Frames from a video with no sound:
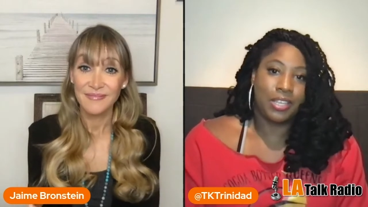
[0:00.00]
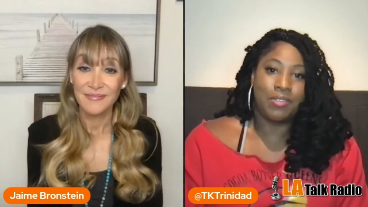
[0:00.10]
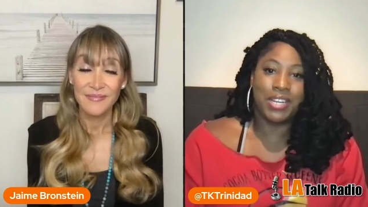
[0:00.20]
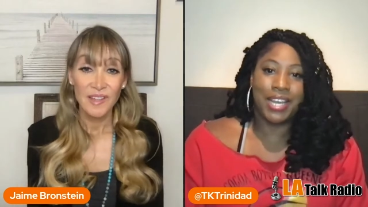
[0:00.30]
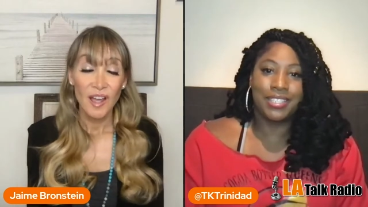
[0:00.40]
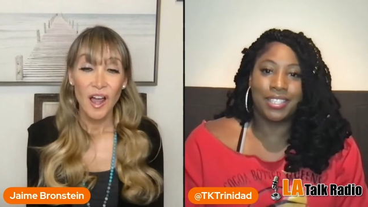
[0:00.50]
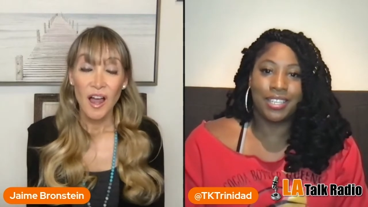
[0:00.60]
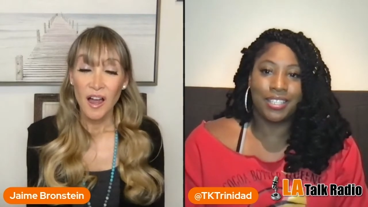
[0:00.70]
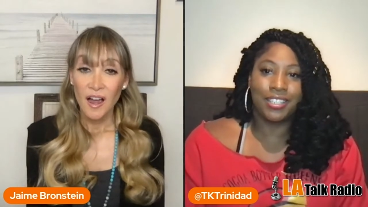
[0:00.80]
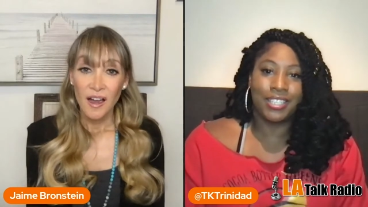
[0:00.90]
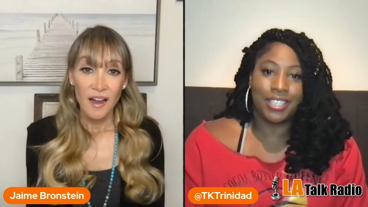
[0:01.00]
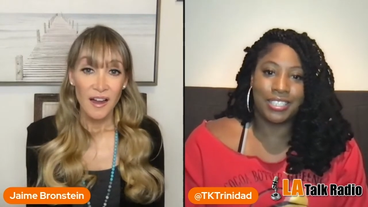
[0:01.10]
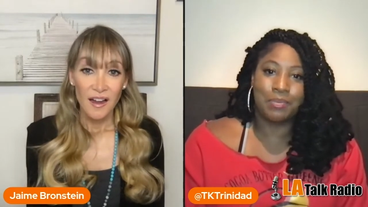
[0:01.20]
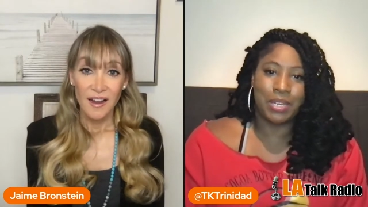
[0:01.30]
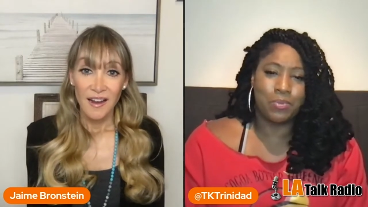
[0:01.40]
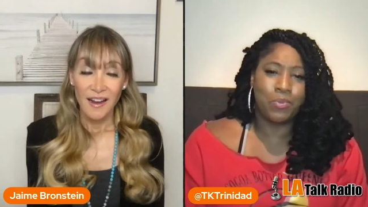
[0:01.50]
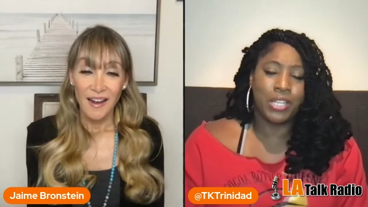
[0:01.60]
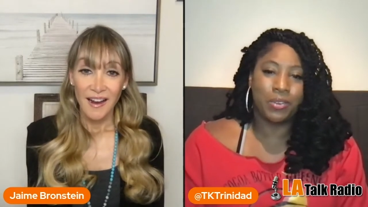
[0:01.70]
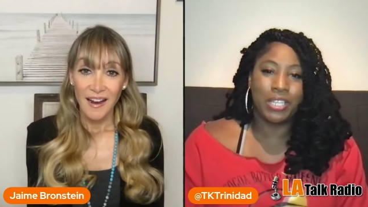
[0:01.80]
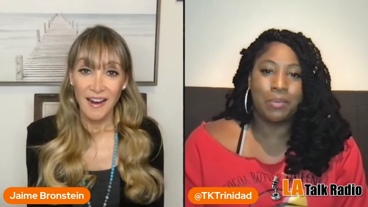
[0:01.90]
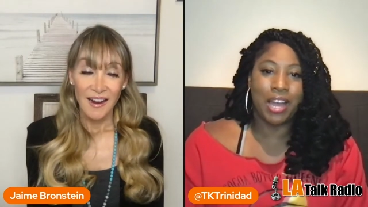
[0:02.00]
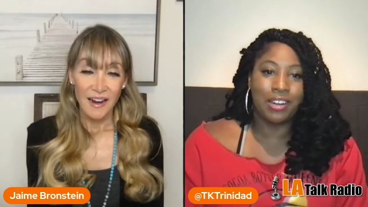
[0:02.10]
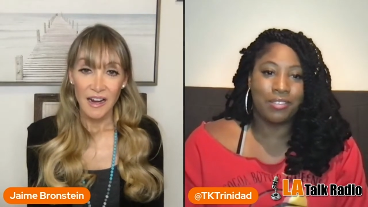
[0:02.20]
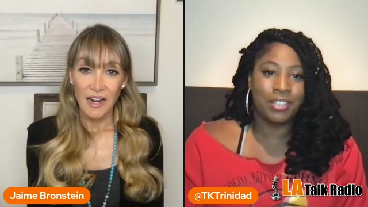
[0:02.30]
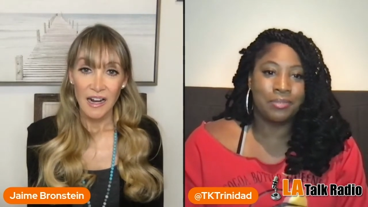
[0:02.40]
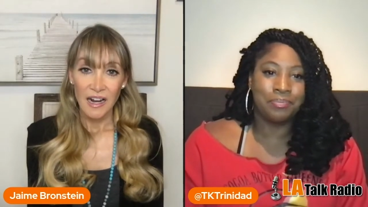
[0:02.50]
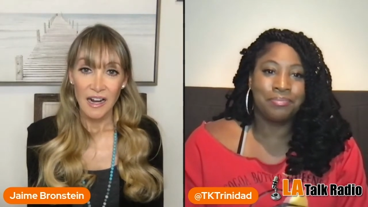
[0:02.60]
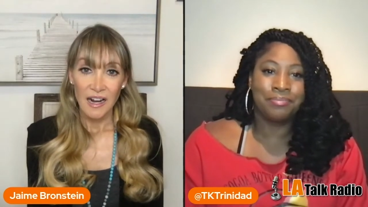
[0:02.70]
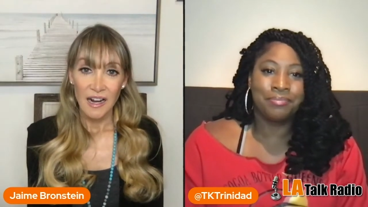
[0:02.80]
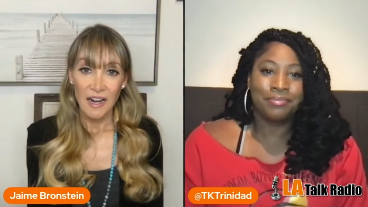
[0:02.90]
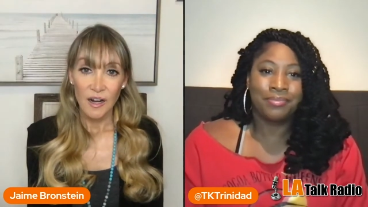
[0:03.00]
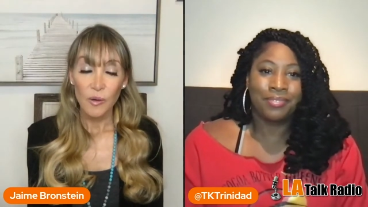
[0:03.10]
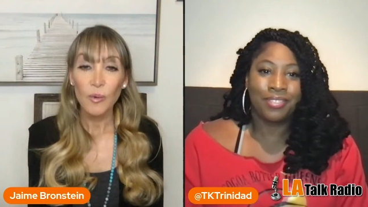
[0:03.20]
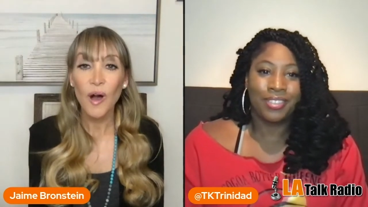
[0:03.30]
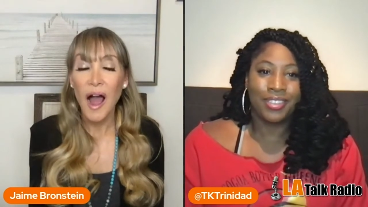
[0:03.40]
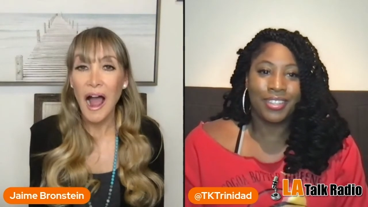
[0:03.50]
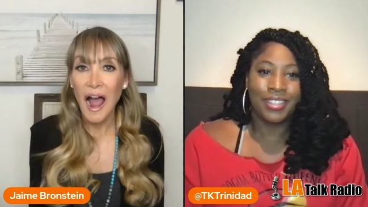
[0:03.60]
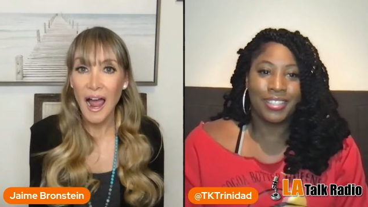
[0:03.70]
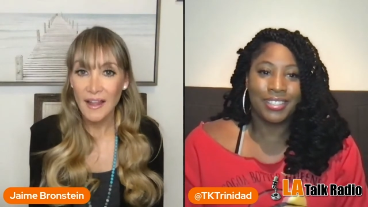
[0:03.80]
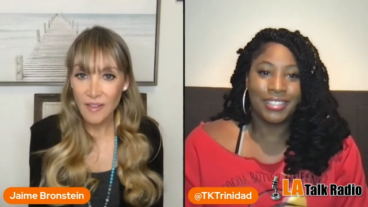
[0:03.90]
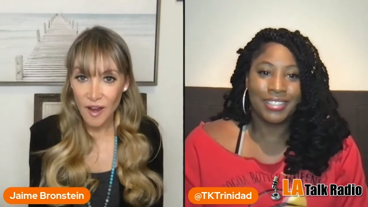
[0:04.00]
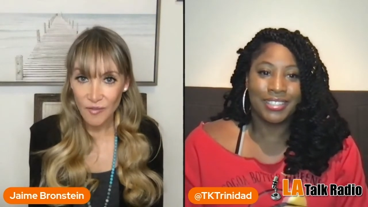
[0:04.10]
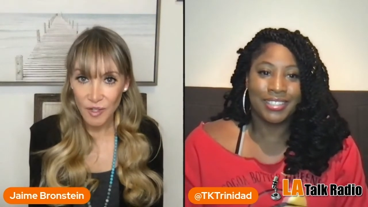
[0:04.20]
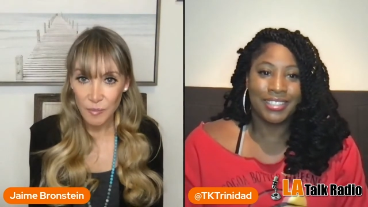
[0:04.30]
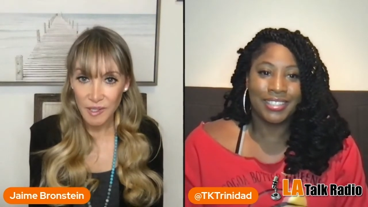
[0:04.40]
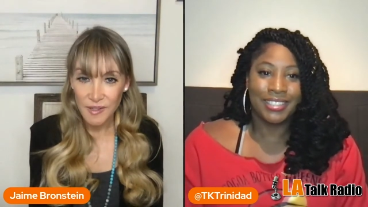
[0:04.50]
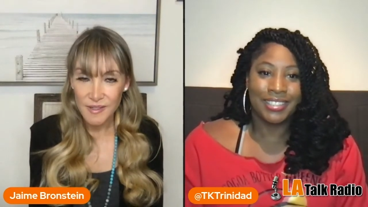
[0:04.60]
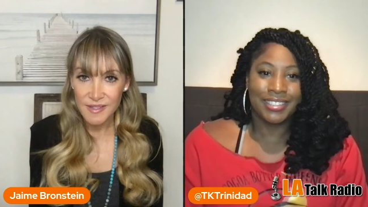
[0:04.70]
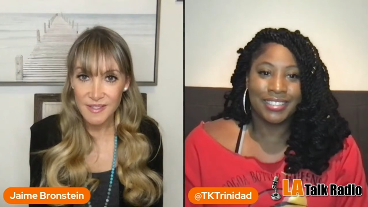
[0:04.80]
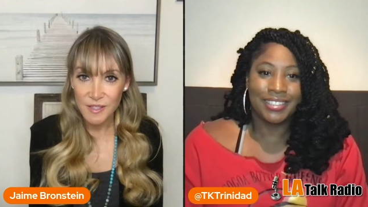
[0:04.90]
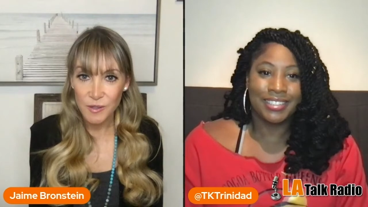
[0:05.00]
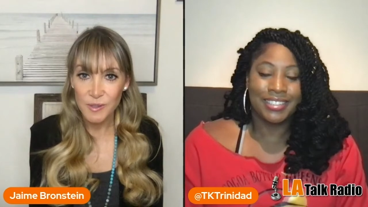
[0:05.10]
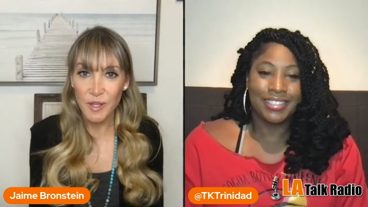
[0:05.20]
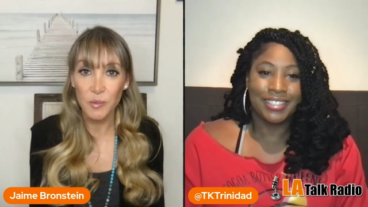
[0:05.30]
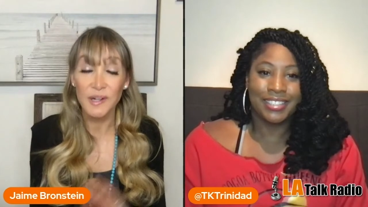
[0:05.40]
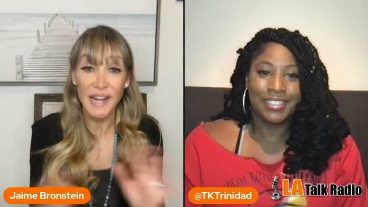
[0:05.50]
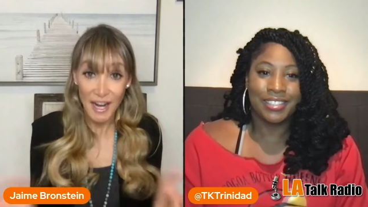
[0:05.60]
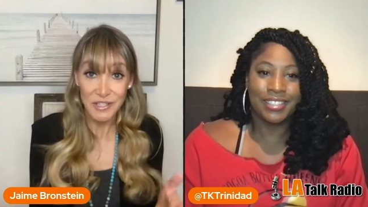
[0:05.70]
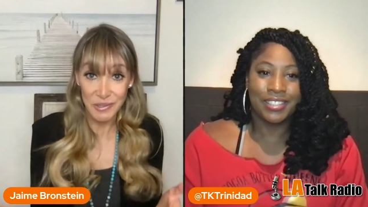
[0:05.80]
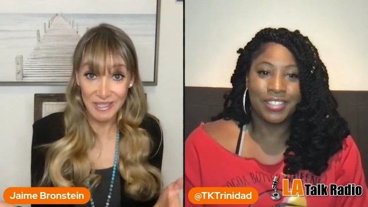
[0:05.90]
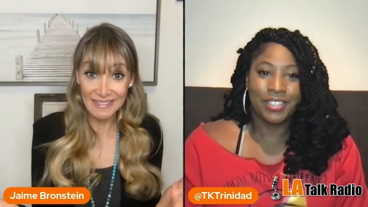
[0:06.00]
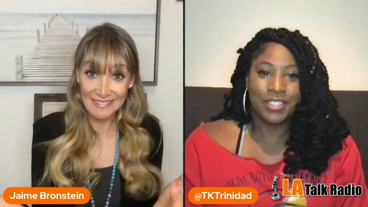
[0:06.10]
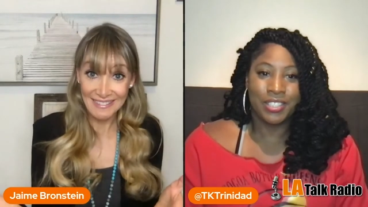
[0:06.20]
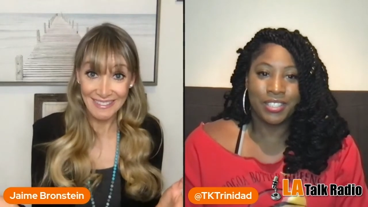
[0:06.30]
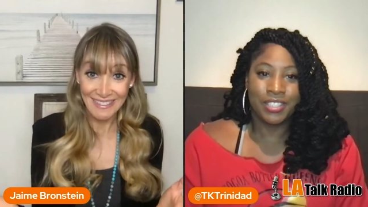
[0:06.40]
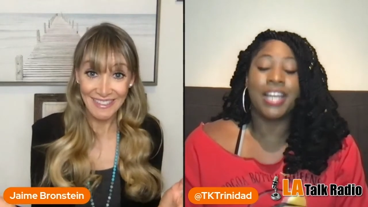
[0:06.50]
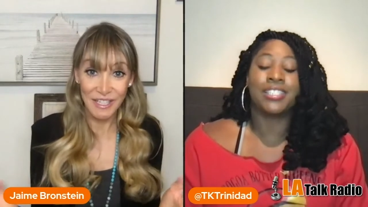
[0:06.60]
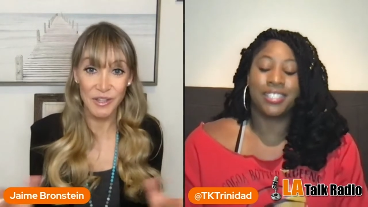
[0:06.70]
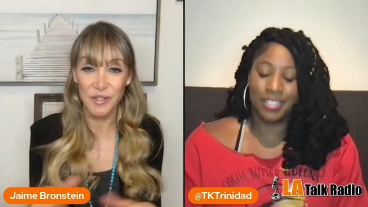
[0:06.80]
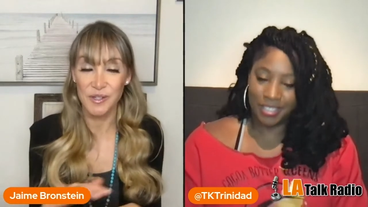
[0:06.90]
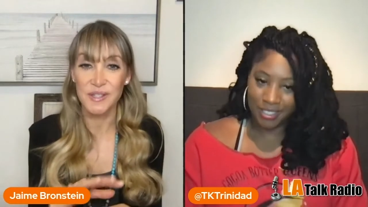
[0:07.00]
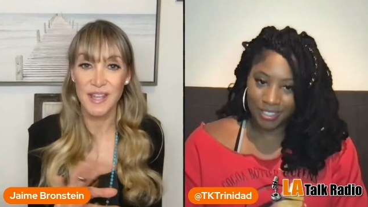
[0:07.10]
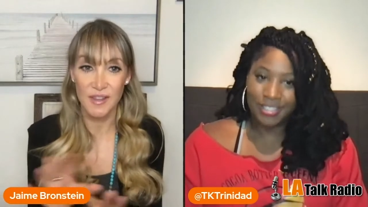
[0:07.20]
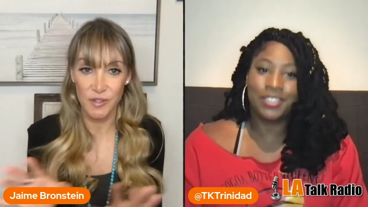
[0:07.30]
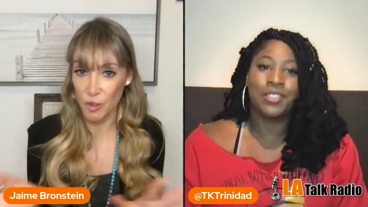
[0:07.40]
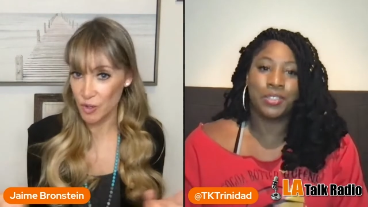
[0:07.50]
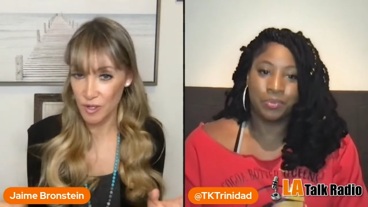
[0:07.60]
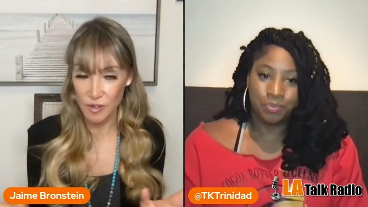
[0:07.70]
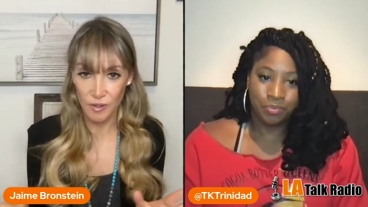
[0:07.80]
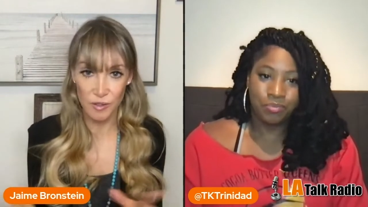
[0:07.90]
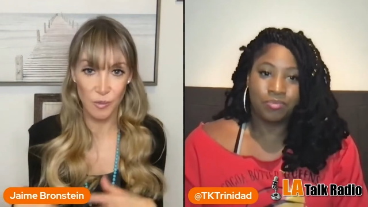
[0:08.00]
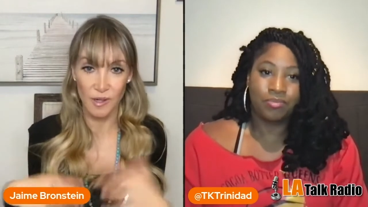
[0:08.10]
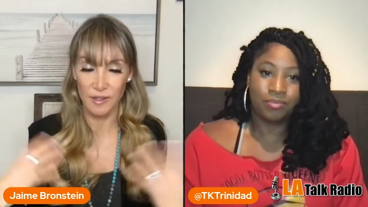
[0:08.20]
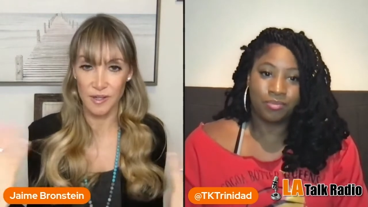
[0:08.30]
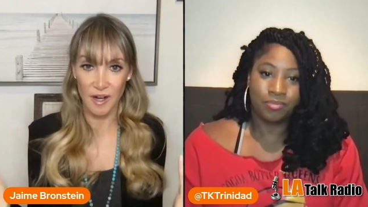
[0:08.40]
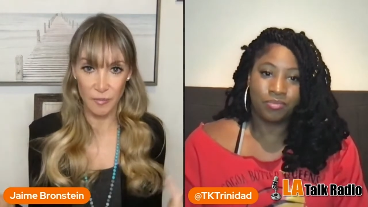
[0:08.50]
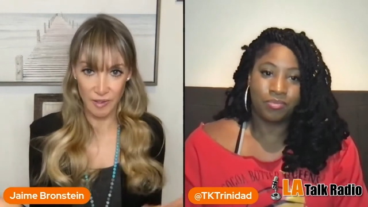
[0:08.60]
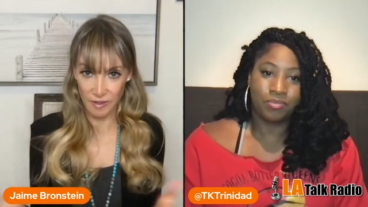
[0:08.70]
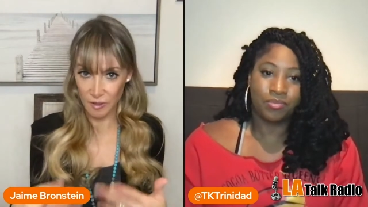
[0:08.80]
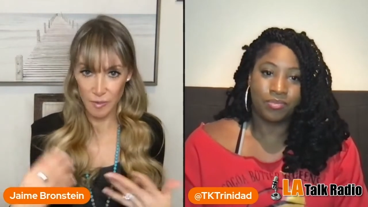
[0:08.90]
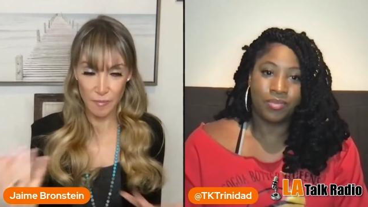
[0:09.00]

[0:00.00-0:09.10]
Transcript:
Speaker 1: So every day is a, a learning lesson, but I'm really, really proud of it.
Speaker 2: Well, I love it because you said the word natural. Like, yes. And so there, do you want to talk about, a little bit